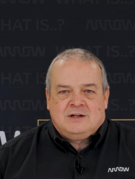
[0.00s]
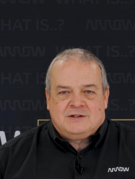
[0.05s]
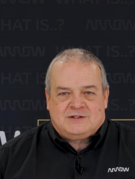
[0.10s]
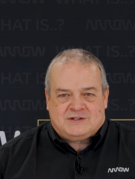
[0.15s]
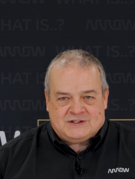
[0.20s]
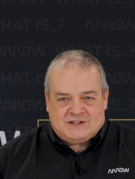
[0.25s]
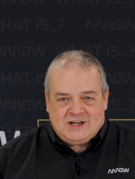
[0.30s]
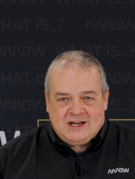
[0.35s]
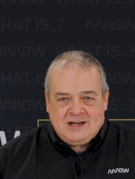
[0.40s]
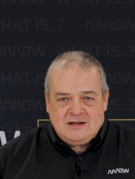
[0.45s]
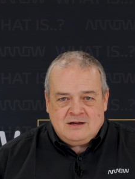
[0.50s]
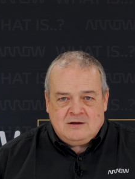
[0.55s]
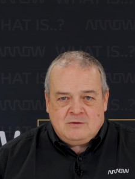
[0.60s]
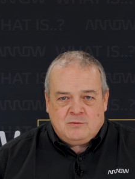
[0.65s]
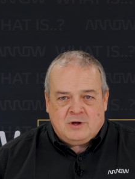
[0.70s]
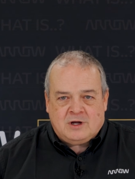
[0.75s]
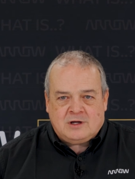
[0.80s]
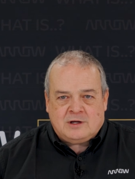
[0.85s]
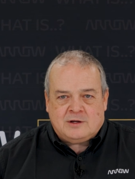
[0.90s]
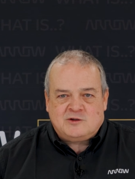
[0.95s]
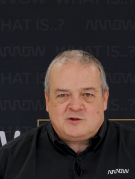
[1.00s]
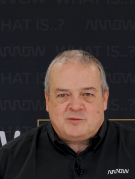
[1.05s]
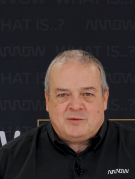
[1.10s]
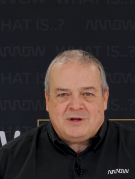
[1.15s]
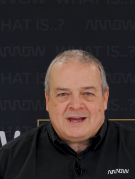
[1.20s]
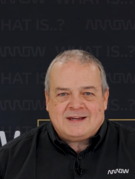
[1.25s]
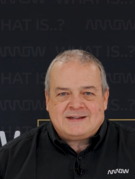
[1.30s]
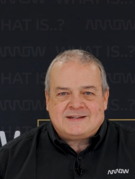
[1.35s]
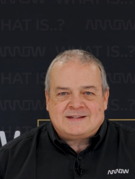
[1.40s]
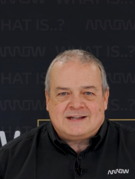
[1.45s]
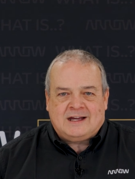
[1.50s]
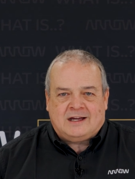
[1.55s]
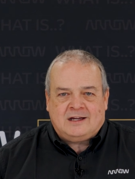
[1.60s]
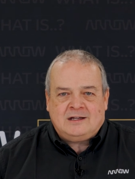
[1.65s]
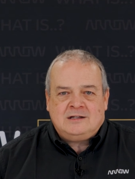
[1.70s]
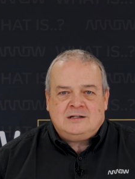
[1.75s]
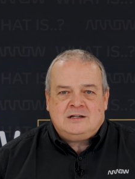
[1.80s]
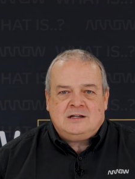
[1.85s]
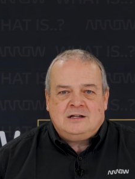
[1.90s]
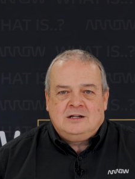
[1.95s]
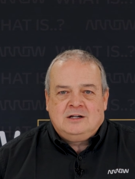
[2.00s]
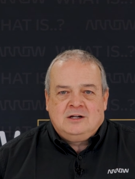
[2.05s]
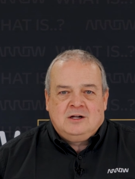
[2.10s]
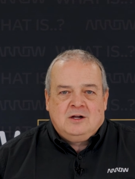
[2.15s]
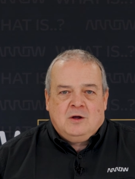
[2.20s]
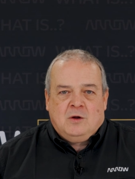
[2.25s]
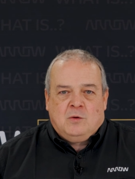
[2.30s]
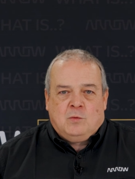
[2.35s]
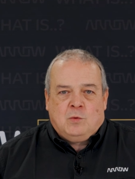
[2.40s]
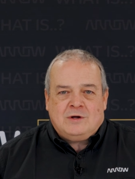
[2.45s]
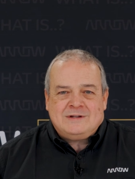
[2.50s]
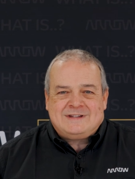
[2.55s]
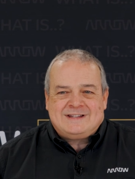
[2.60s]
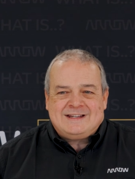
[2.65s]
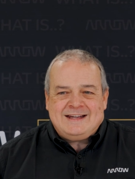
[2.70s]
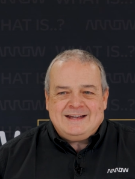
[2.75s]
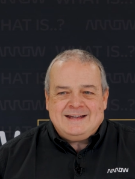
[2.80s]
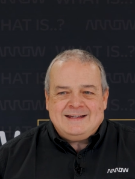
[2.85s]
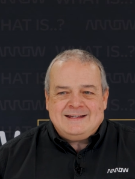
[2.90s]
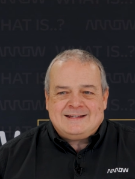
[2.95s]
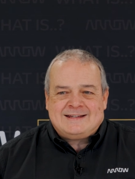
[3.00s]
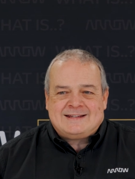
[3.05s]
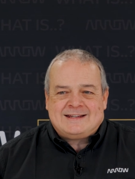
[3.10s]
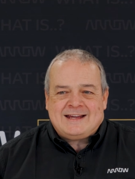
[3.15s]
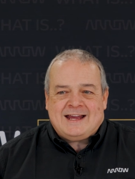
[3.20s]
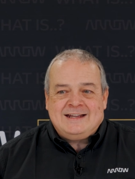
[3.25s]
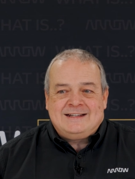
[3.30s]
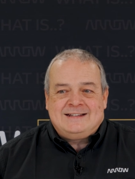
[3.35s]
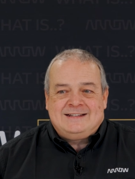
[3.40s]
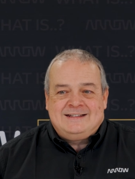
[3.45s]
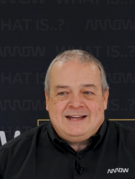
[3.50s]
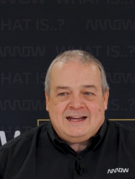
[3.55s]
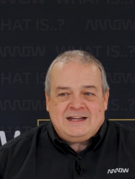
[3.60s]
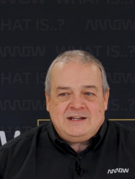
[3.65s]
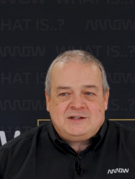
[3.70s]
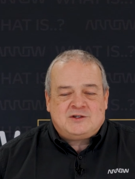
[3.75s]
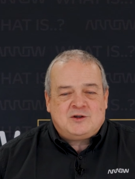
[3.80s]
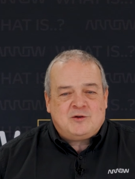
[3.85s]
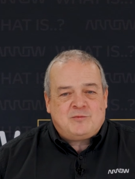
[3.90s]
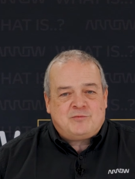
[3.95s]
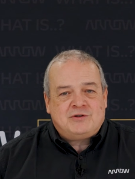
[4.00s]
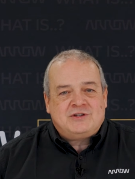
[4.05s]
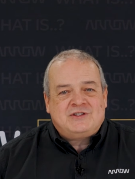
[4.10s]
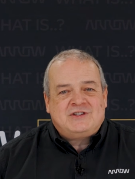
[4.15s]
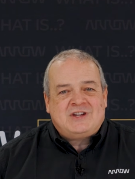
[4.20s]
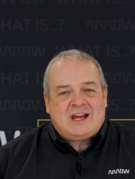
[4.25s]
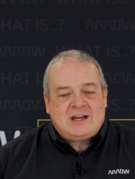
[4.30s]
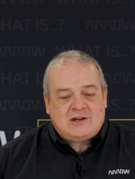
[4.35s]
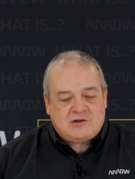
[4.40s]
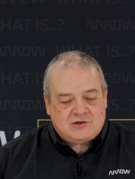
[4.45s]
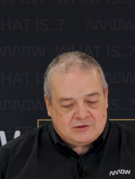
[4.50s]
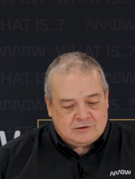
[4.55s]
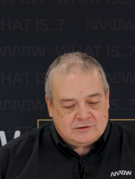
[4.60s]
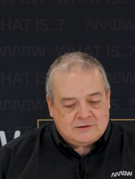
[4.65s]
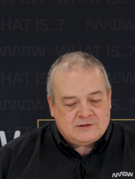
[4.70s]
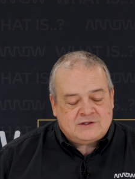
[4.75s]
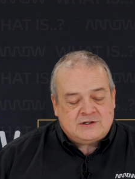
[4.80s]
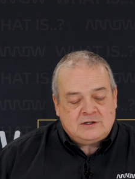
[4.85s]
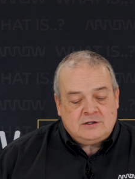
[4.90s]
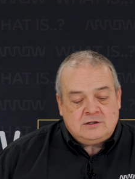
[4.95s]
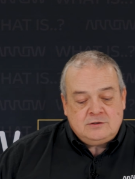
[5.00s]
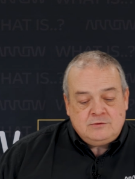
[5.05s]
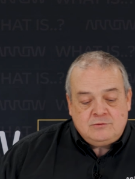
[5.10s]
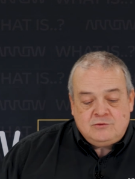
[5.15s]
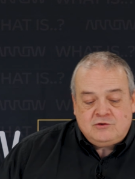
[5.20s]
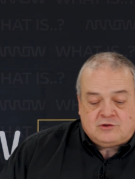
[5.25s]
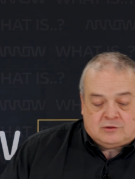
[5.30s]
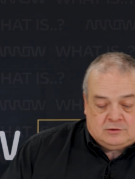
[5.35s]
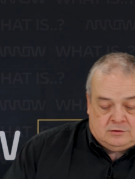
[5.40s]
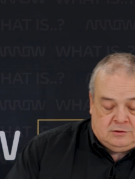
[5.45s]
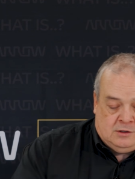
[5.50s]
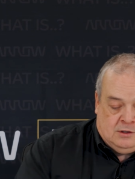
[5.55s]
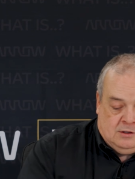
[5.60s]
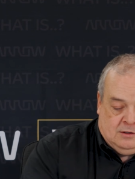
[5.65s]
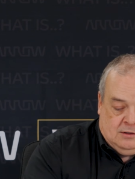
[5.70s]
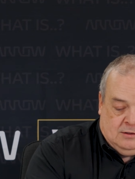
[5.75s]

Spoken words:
Today we are going to be asking, what is a data protection solution?